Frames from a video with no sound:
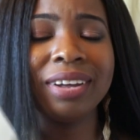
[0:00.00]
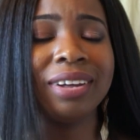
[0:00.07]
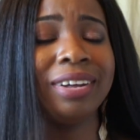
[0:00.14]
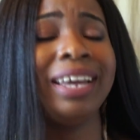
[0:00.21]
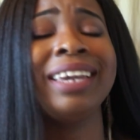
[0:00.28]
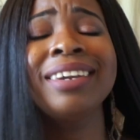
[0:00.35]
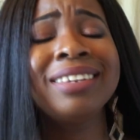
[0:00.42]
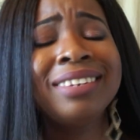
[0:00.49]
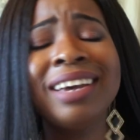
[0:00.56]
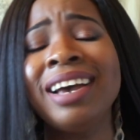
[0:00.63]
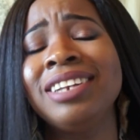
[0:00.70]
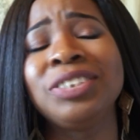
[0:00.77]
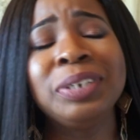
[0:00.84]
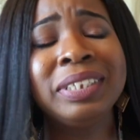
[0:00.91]
I
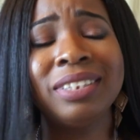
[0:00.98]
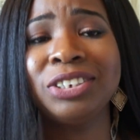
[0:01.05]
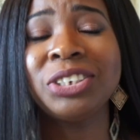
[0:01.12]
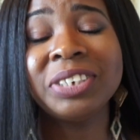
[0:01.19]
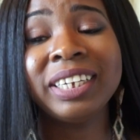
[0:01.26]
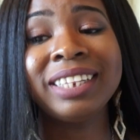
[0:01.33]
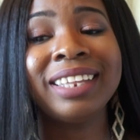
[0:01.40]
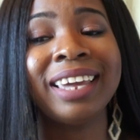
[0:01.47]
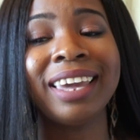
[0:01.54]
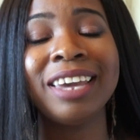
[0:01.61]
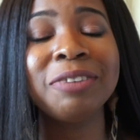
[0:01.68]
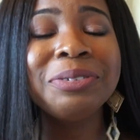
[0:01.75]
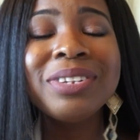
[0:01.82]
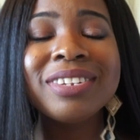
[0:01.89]
cannot drink this straight. Like
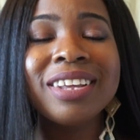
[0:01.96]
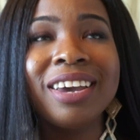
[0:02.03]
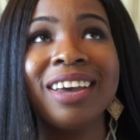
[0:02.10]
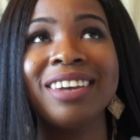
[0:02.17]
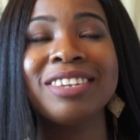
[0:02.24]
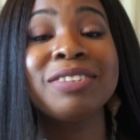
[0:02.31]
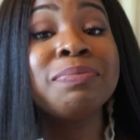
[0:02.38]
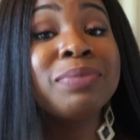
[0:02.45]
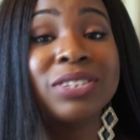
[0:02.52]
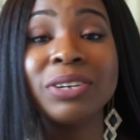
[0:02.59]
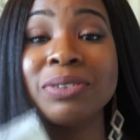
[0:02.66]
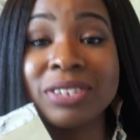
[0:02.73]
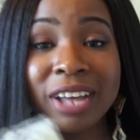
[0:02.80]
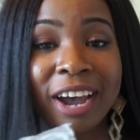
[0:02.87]
it was, I'm
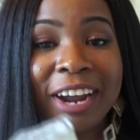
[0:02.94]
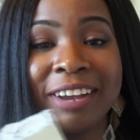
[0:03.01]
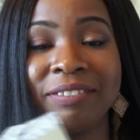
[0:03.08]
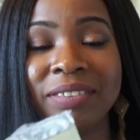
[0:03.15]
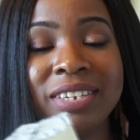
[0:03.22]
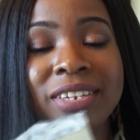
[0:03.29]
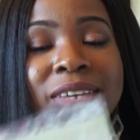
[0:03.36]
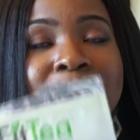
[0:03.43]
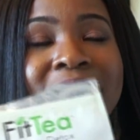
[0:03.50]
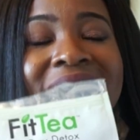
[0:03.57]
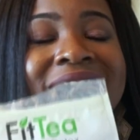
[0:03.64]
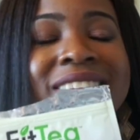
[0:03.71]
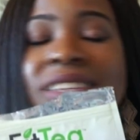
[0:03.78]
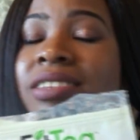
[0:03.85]
so sorry FitTea,
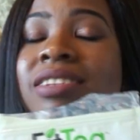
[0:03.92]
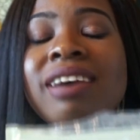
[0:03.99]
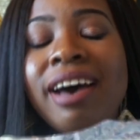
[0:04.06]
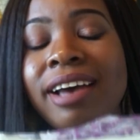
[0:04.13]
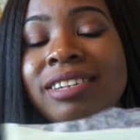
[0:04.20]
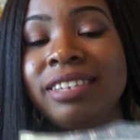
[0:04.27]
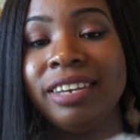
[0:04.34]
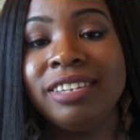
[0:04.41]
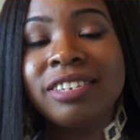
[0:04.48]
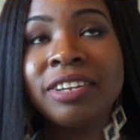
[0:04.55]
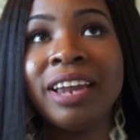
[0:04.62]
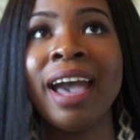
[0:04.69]
but it did not taste good.